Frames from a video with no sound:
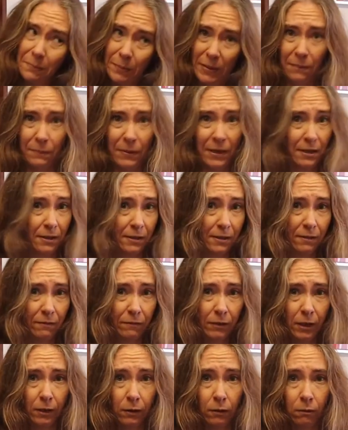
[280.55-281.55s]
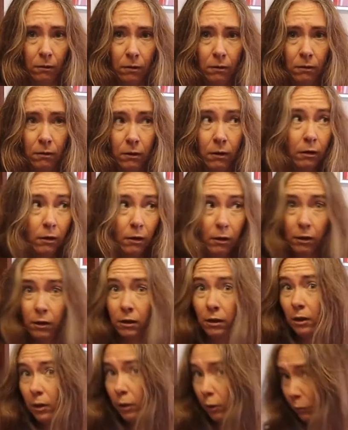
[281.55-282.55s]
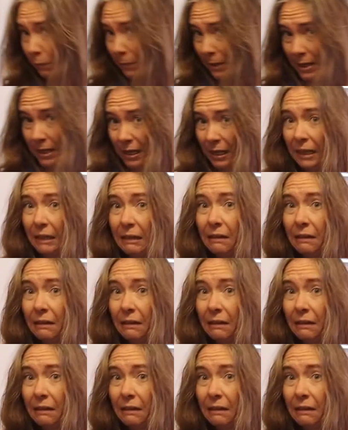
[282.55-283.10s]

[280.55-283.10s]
be because of you." "Who, me?"